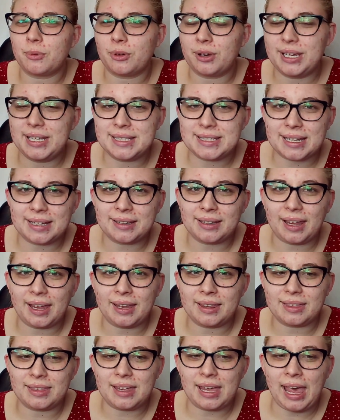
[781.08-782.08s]
reason
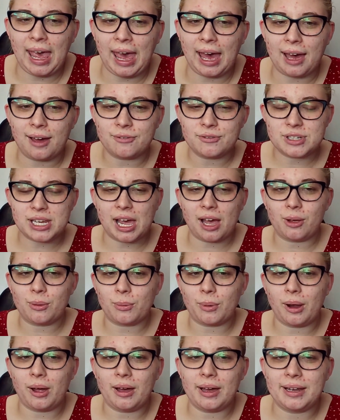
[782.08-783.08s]
the half dowel
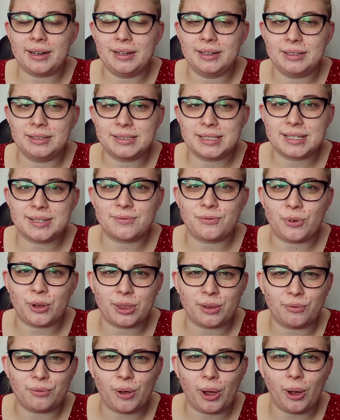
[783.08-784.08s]
rod for
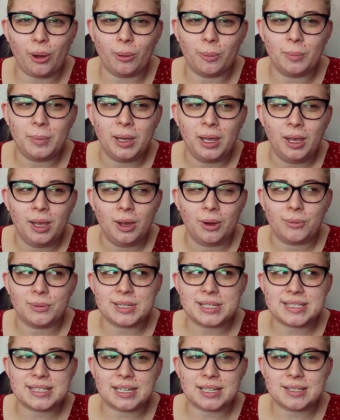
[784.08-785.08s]
the foam
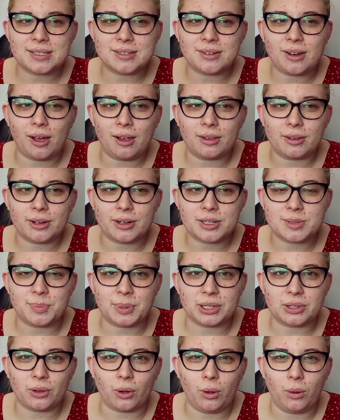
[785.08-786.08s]
was $6,
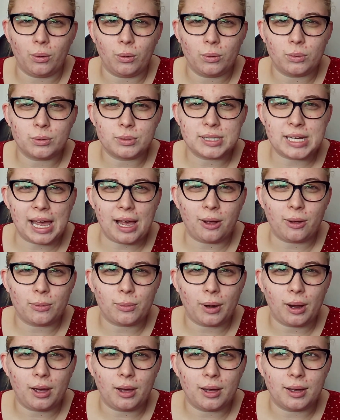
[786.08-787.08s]
but the whole dowel
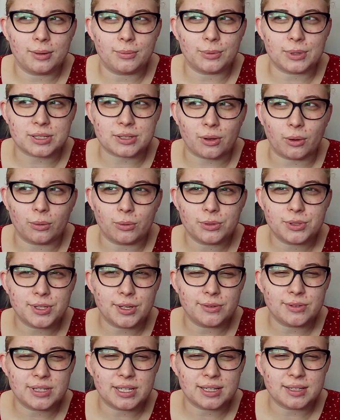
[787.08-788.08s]
rod was
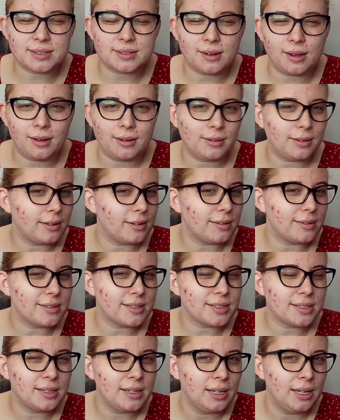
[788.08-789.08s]
also
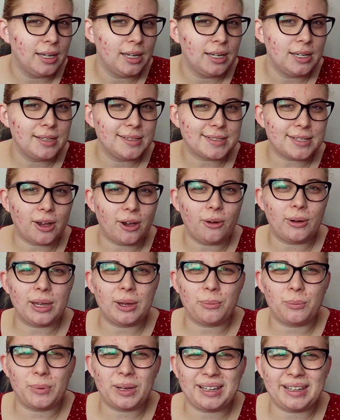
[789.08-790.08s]
$6. So
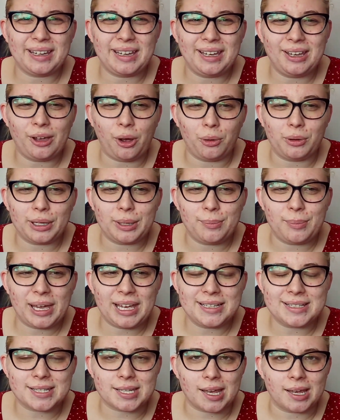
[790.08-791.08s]
it really only
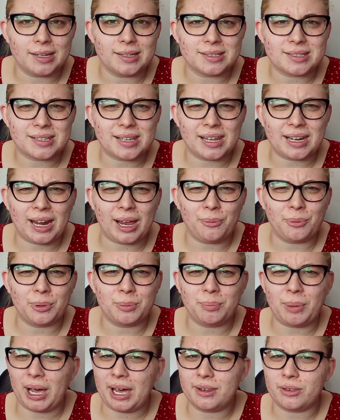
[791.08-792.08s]
made sense that I
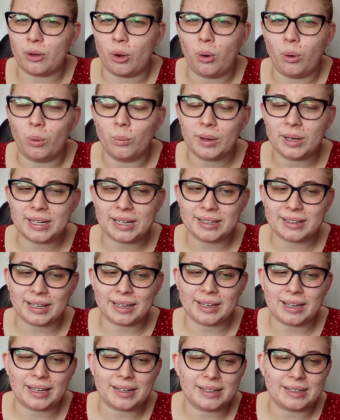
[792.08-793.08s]
would buy the whole one and
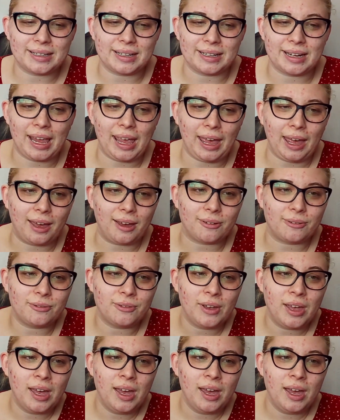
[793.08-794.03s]
then cut it in half.